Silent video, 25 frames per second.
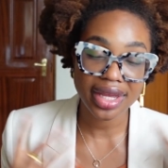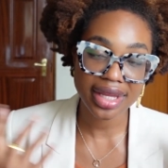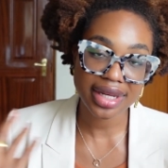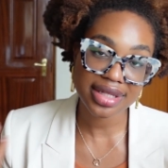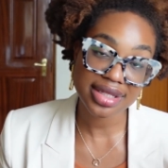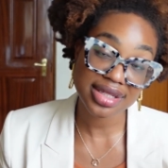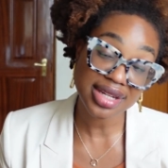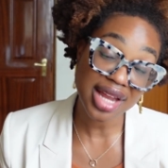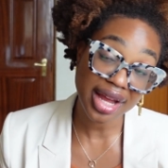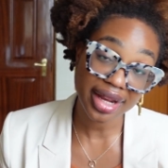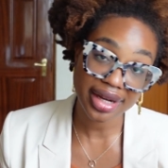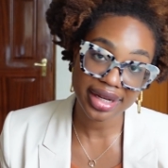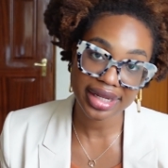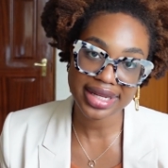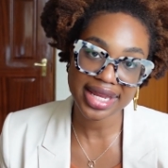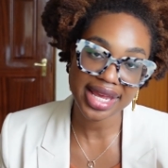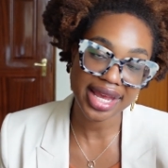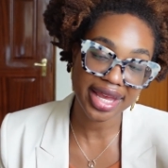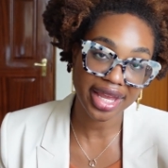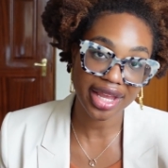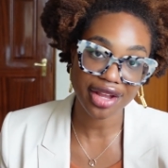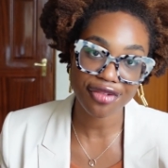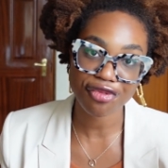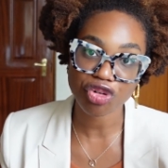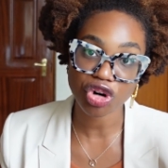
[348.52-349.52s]
He's not
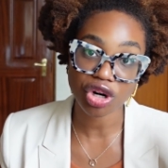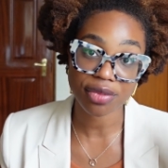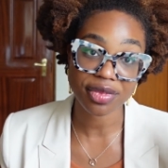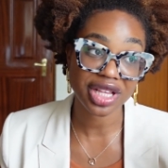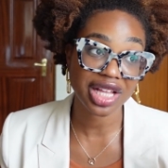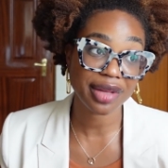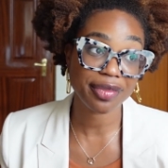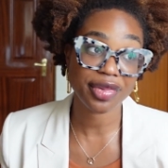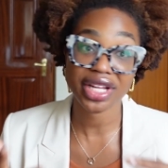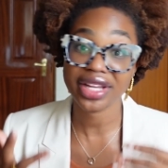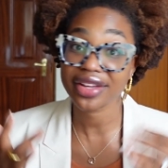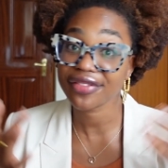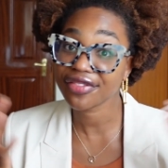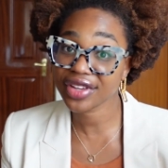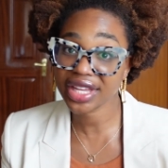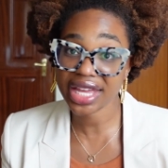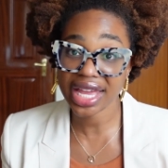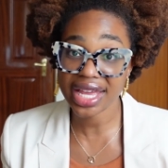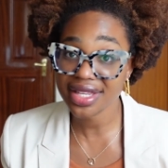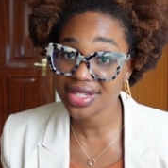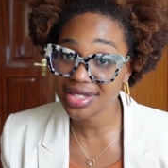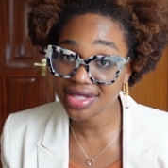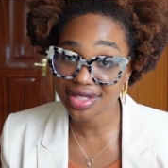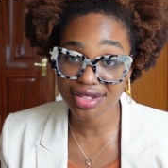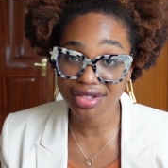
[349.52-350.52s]
taking formula, but in
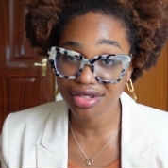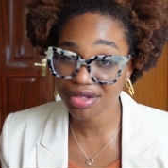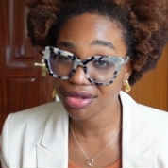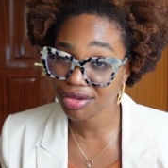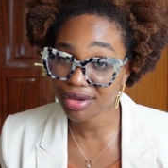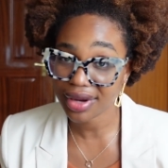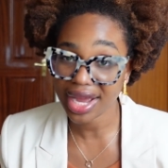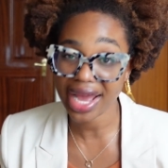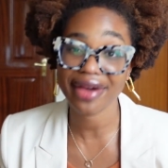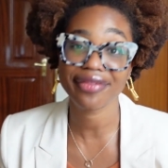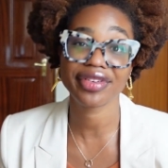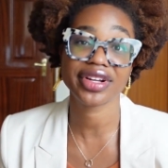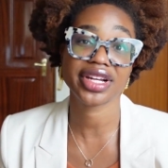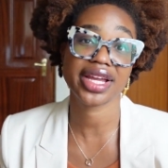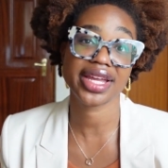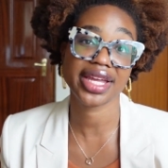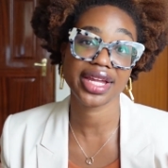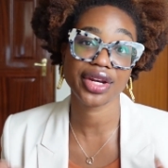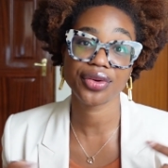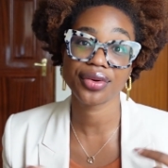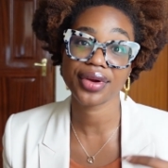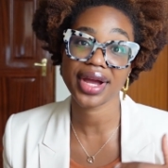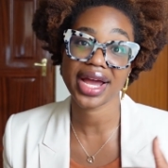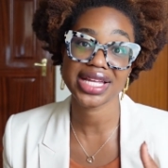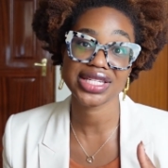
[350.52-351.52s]
case you have a
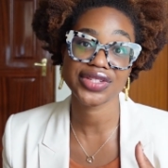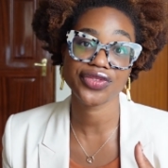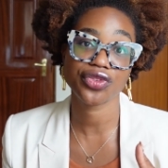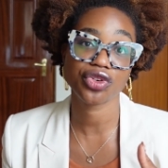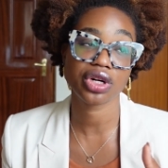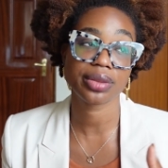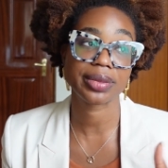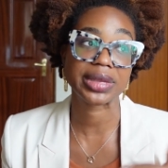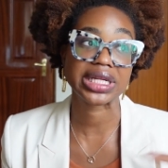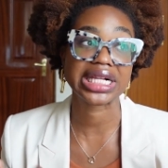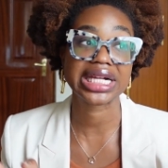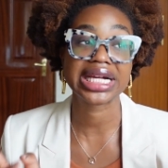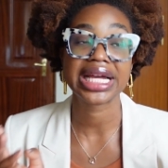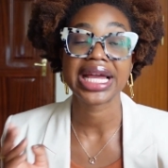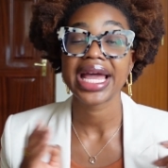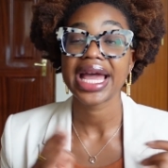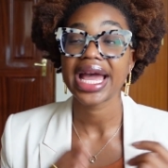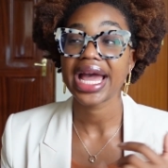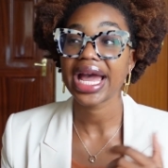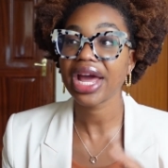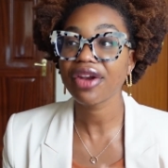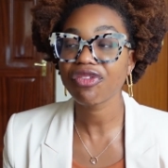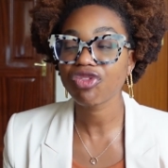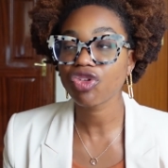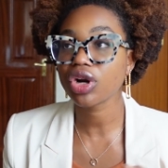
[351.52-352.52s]
kid who has formula,
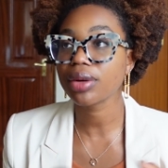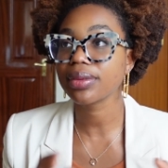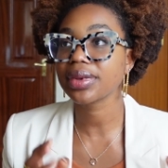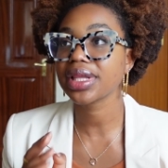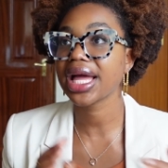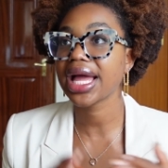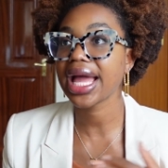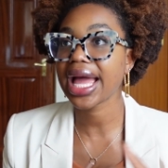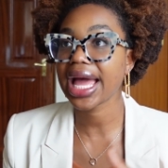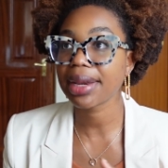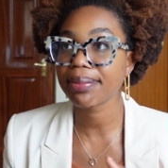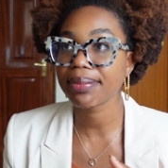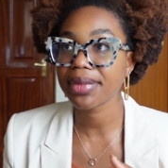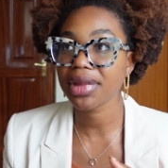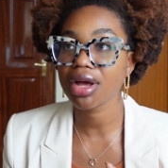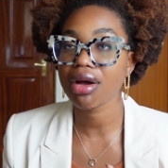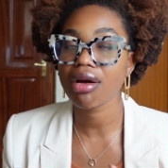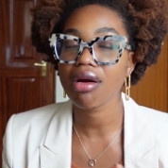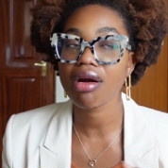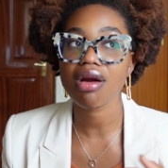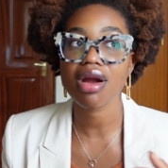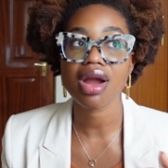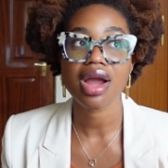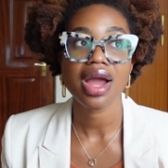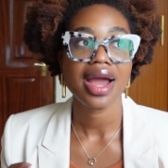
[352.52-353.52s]
had formula, had
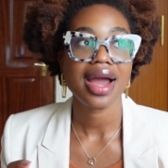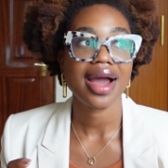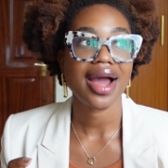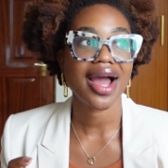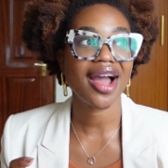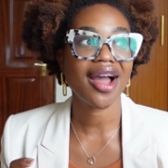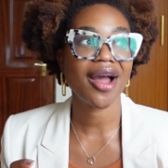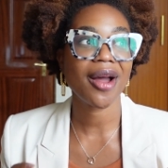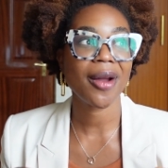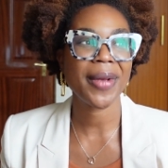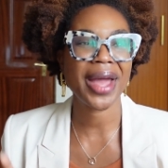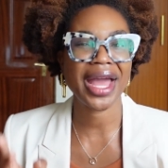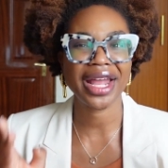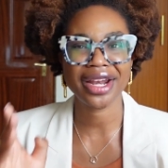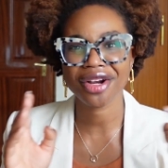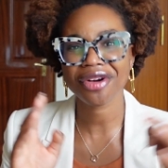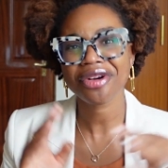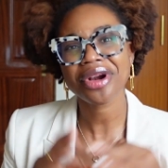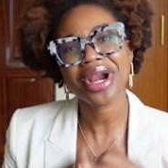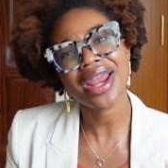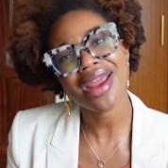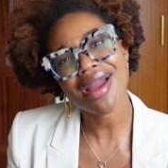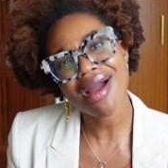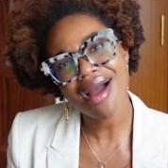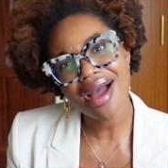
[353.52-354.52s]
milk, um, had
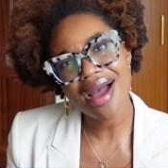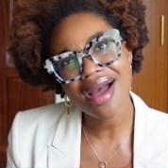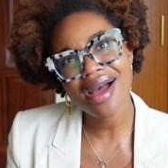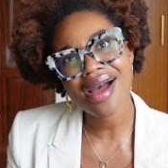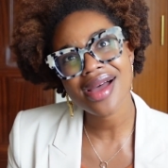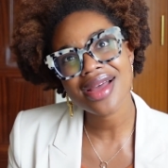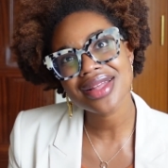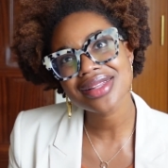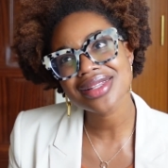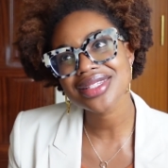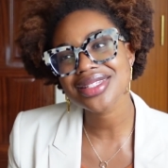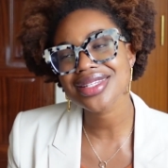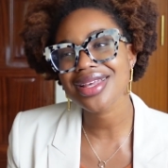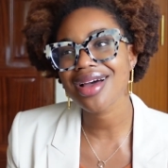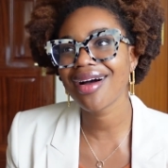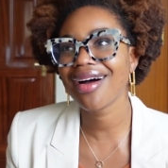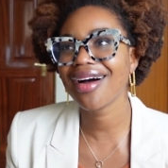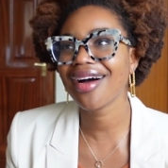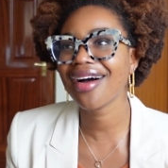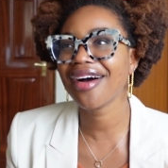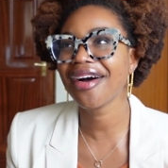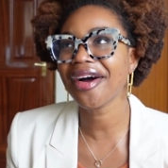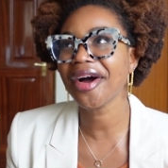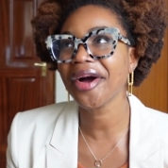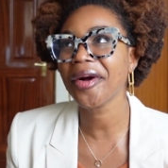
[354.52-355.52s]
crayons,
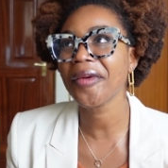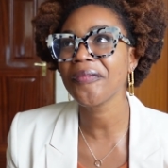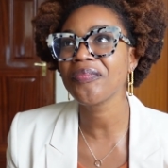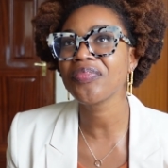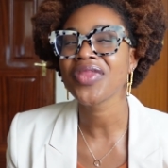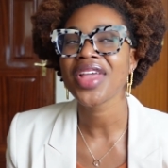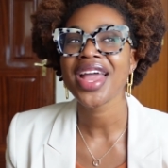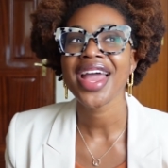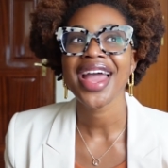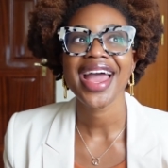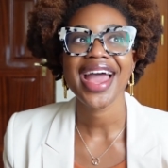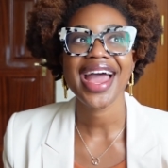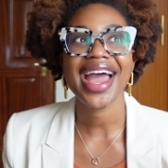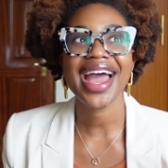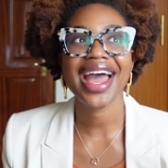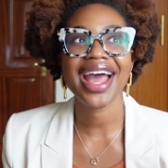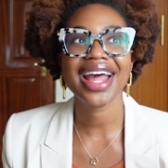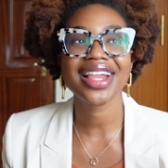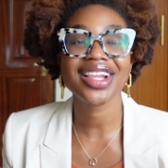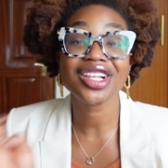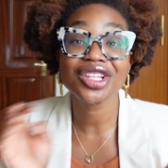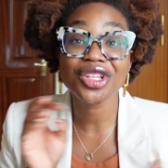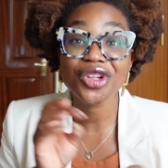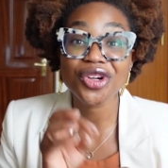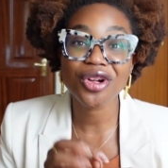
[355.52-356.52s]
um,
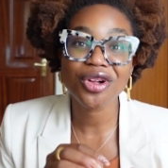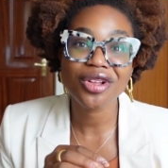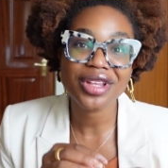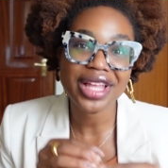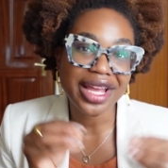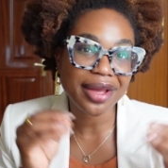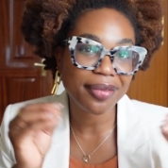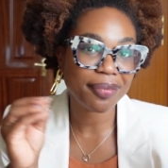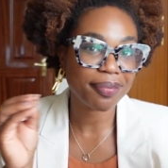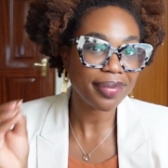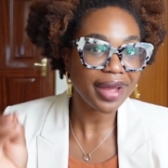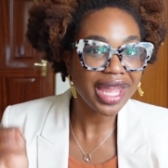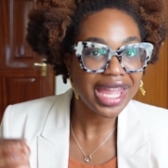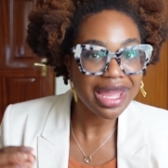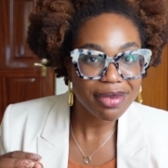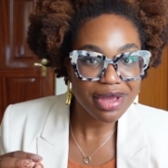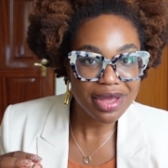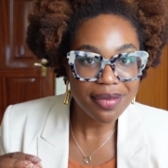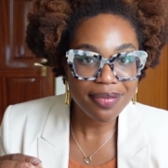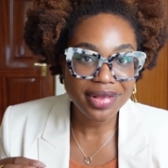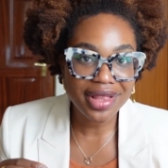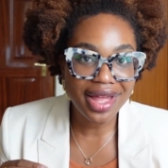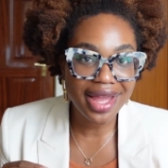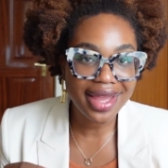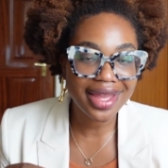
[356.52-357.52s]
had a little like baby
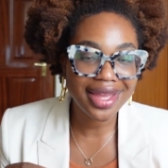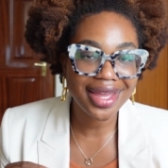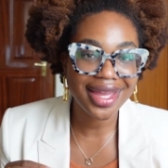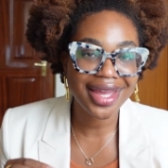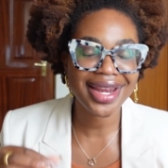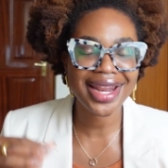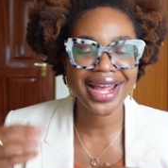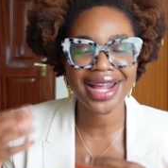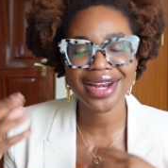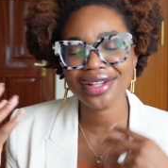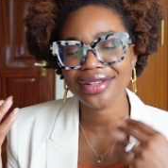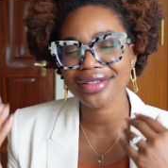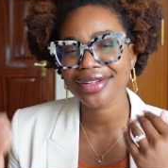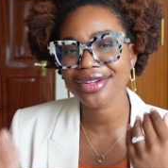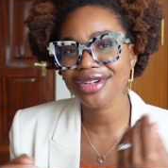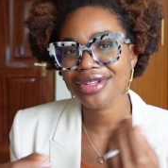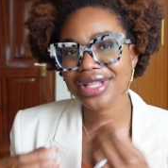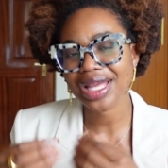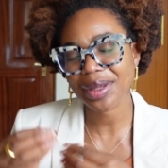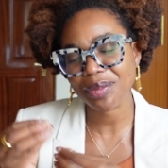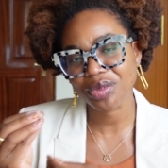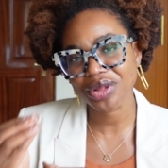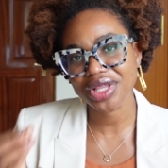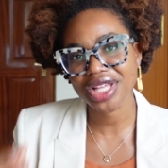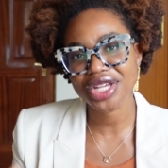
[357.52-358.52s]
blanket, had a little
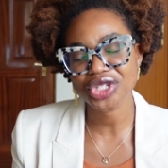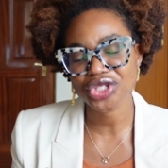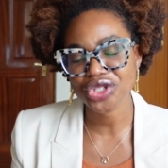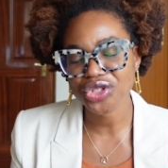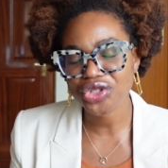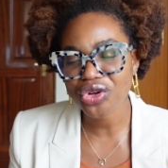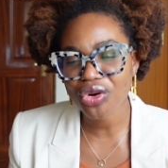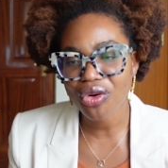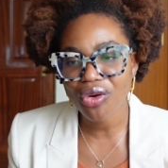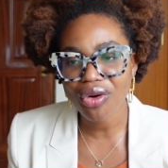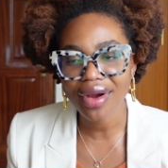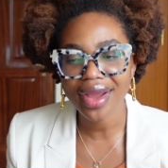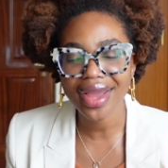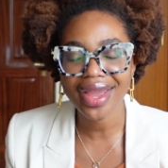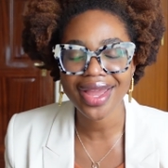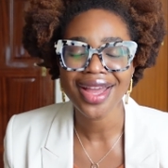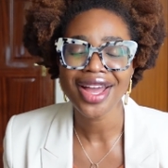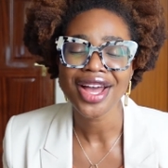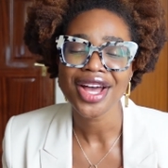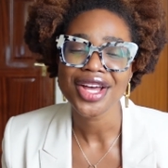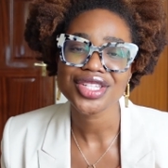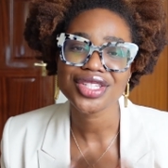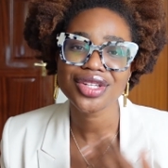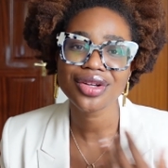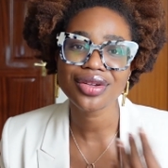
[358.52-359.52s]
like plush toy.
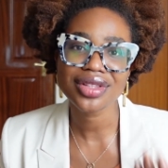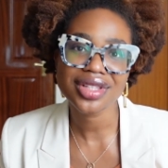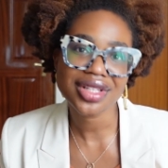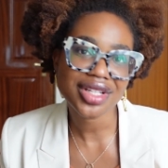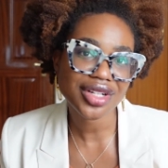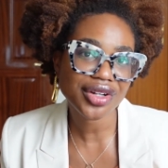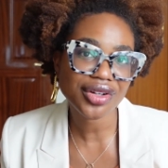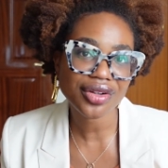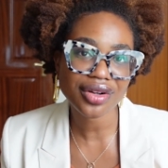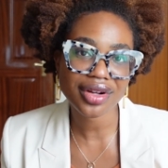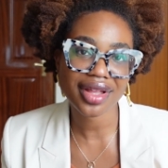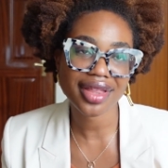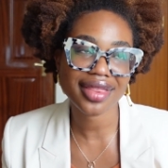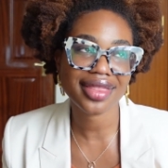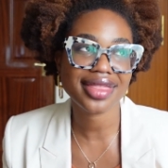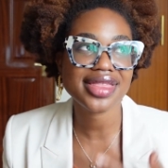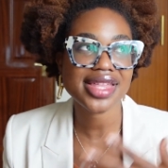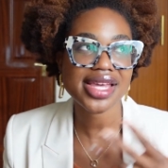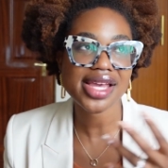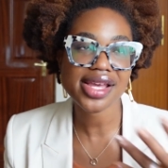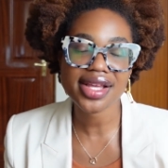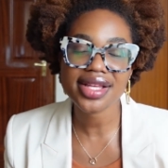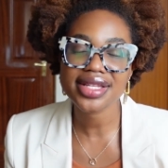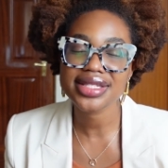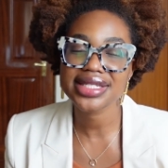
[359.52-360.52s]
So a little
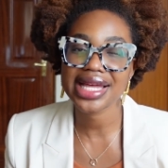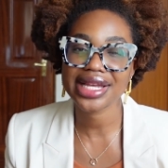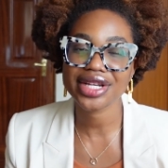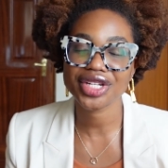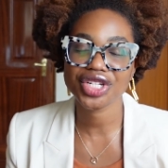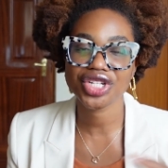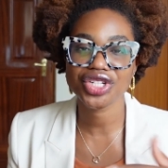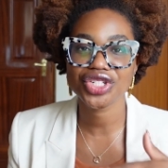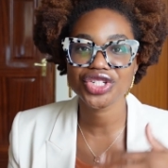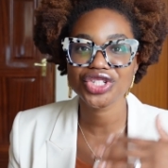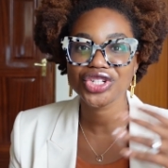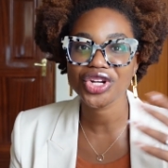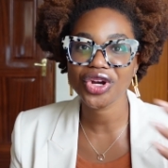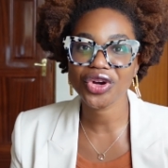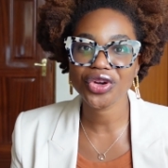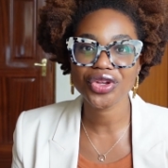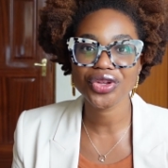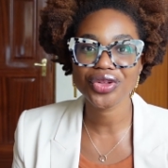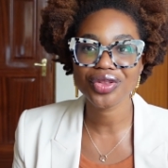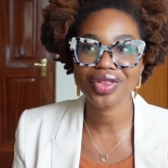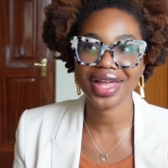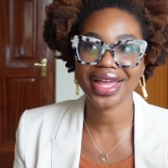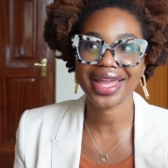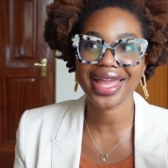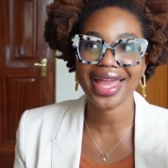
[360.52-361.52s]
thing things that just show
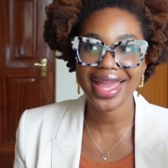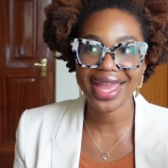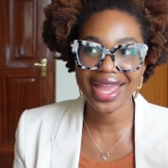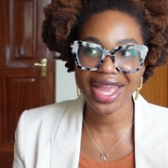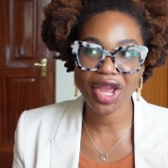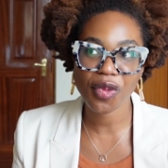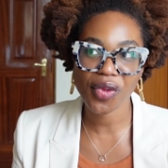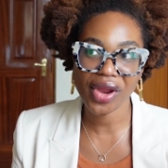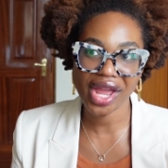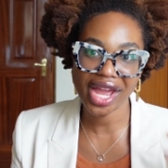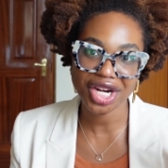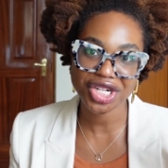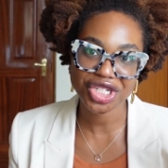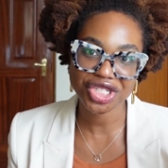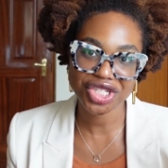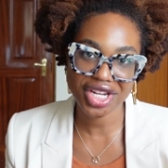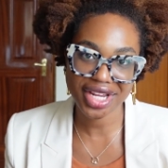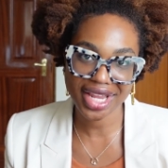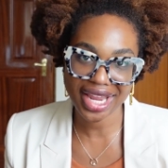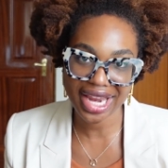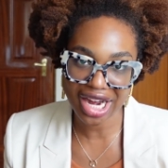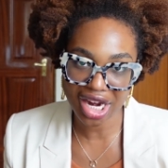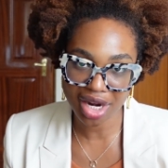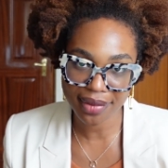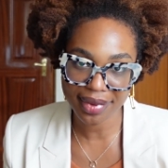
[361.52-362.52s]
you like, hey, we actually
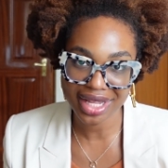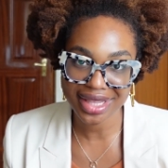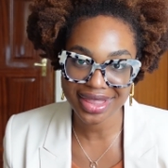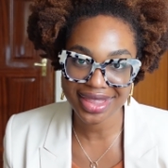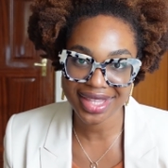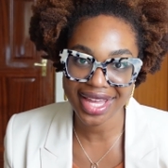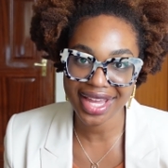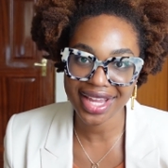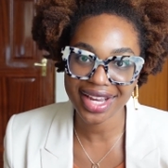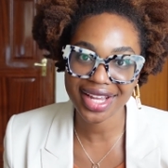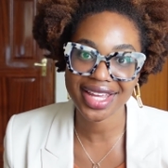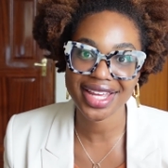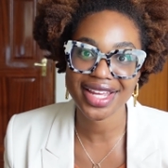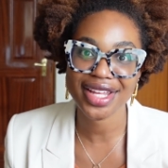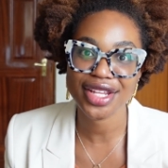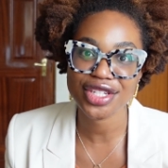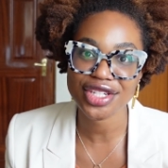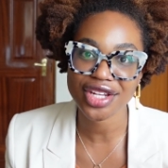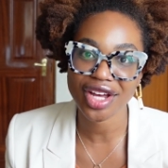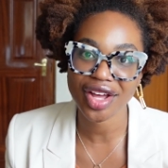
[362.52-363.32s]
care about the kids